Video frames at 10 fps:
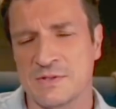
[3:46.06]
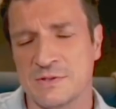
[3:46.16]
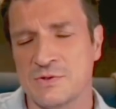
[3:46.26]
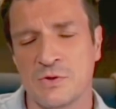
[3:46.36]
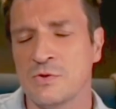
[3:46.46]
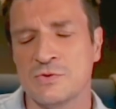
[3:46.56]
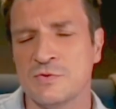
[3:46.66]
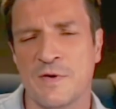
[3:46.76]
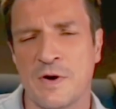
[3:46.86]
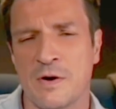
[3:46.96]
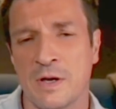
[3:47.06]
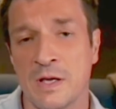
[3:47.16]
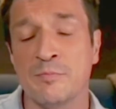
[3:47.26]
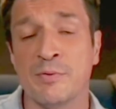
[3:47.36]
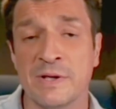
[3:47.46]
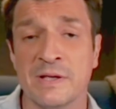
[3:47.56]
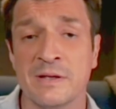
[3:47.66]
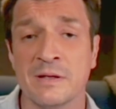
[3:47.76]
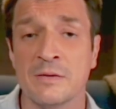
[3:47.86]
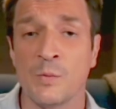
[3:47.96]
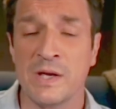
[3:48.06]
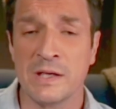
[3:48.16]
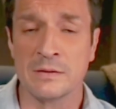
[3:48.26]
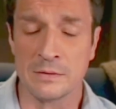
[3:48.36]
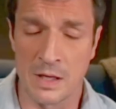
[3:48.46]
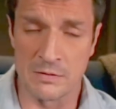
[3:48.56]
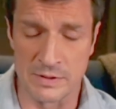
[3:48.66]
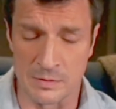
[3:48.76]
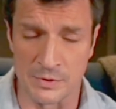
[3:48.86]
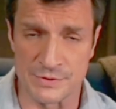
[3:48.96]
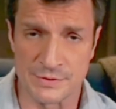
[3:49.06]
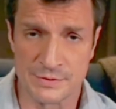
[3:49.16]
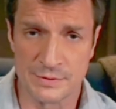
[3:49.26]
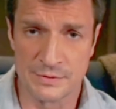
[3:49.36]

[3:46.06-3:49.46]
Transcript: is don't go too far and bring winning lottery numbers.